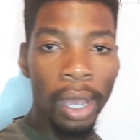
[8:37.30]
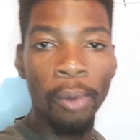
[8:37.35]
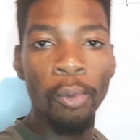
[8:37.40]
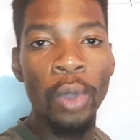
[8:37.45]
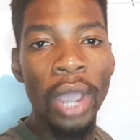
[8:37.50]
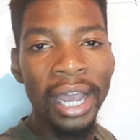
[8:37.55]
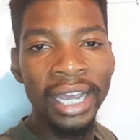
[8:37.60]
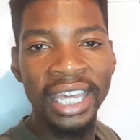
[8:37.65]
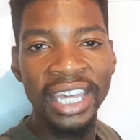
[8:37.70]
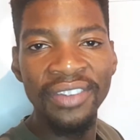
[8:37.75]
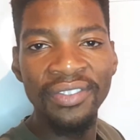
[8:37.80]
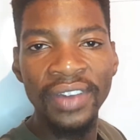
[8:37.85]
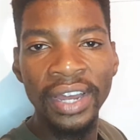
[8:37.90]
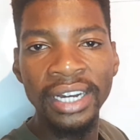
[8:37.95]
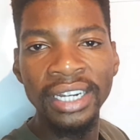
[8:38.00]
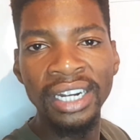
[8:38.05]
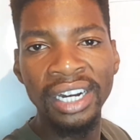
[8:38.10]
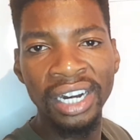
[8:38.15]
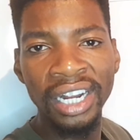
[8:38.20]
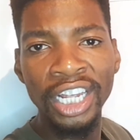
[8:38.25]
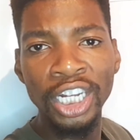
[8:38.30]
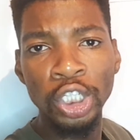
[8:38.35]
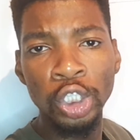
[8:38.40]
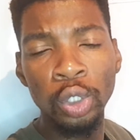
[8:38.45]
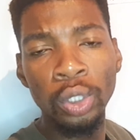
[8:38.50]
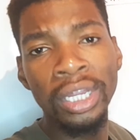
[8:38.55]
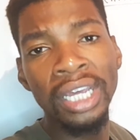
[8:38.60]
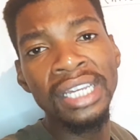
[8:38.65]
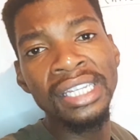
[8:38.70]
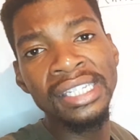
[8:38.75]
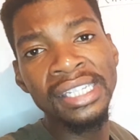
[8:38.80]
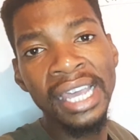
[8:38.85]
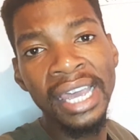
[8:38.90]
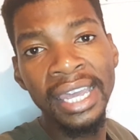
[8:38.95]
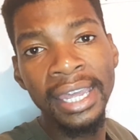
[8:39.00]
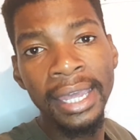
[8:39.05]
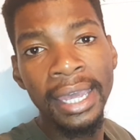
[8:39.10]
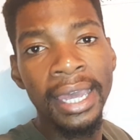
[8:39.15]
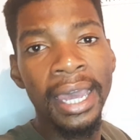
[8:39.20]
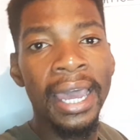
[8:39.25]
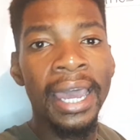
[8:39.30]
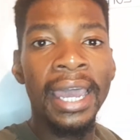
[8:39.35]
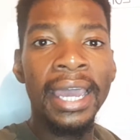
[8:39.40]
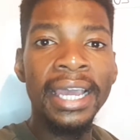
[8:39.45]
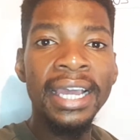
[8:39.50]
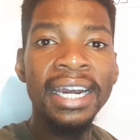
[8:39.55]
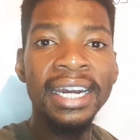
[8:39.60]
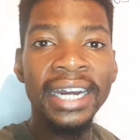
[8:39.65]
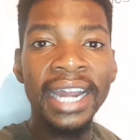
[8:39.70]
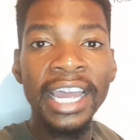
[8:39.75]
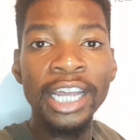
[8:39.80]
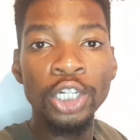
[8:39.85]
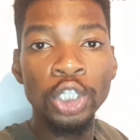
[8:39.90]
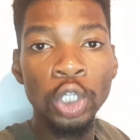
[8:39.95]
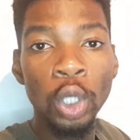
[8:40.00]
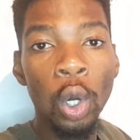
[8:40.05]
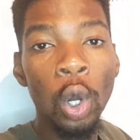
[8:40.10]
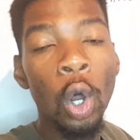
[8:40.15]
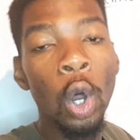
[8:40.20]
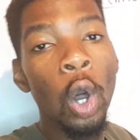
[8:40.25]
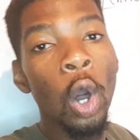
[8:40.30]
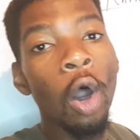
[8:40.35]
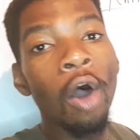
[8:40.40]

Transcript: we are given a ratio. They say a ratio